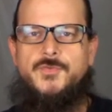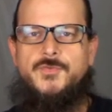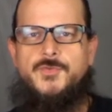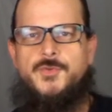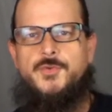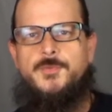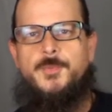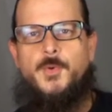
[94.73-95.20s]

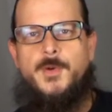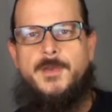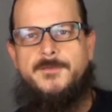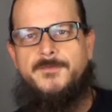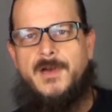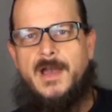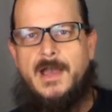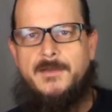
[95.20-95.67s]

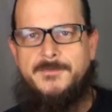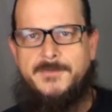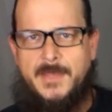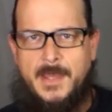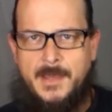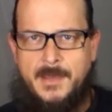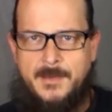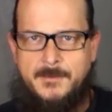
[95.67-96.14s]
2.5
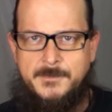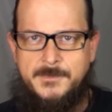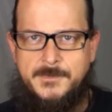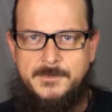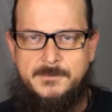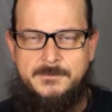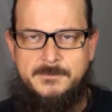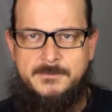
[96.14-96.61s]

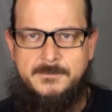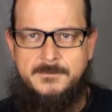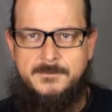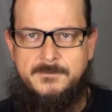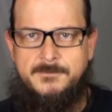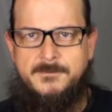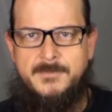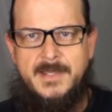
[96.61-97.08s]
times,
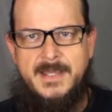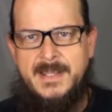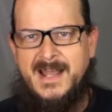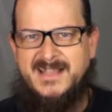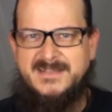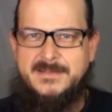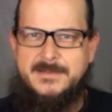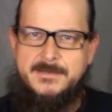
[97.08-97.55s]
and
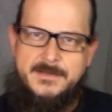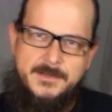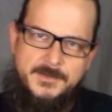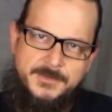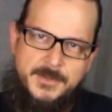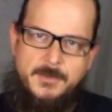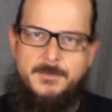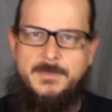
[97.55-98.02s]
I
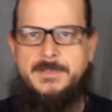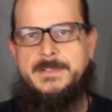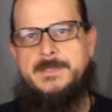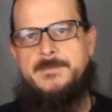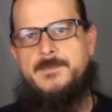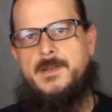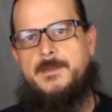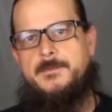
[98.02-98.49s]
still don't
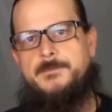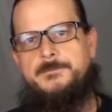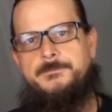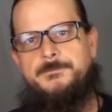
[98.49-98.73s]
believe in him.